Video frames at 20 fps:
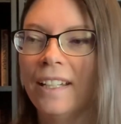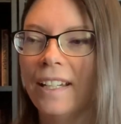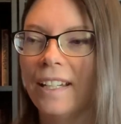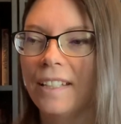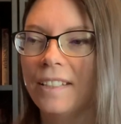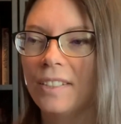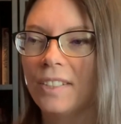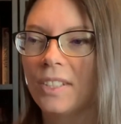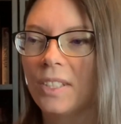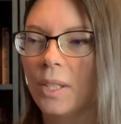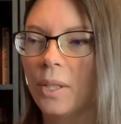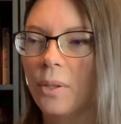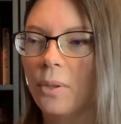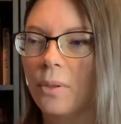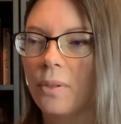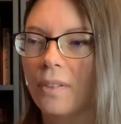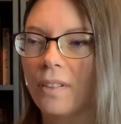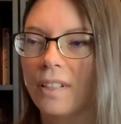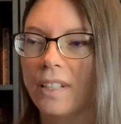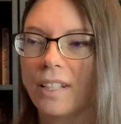And
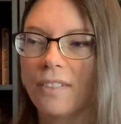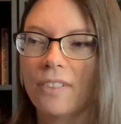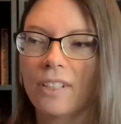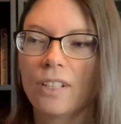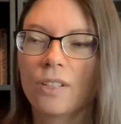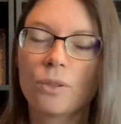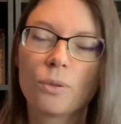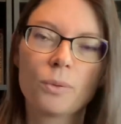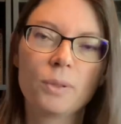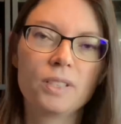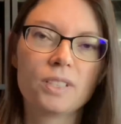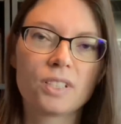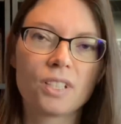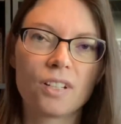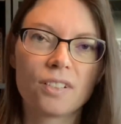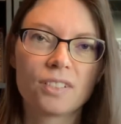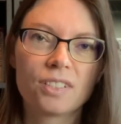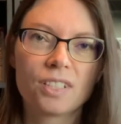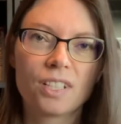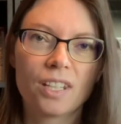so giving a 3
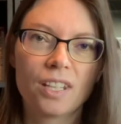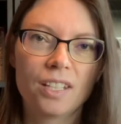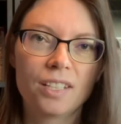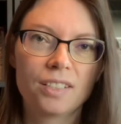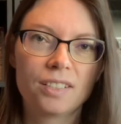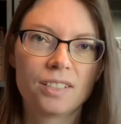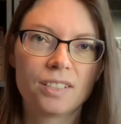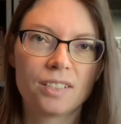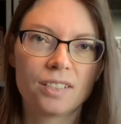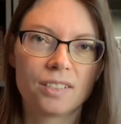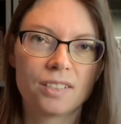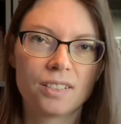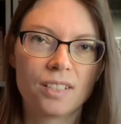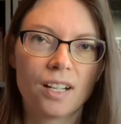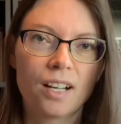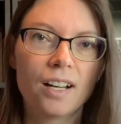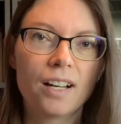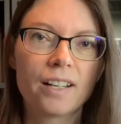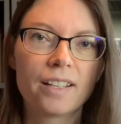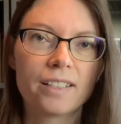stars to this does
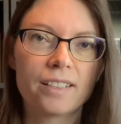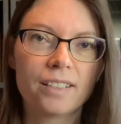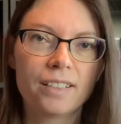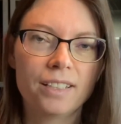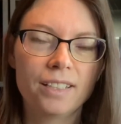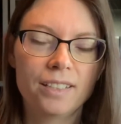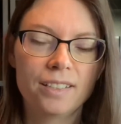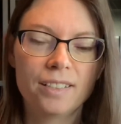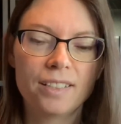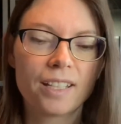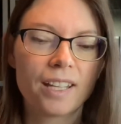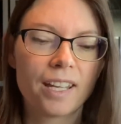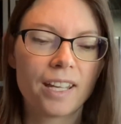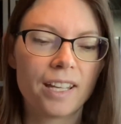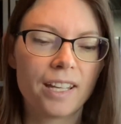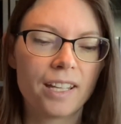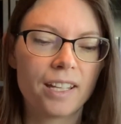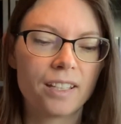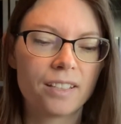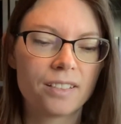not
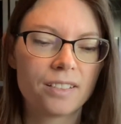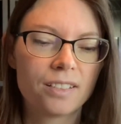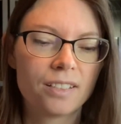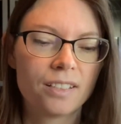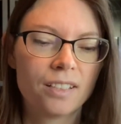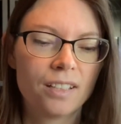indicate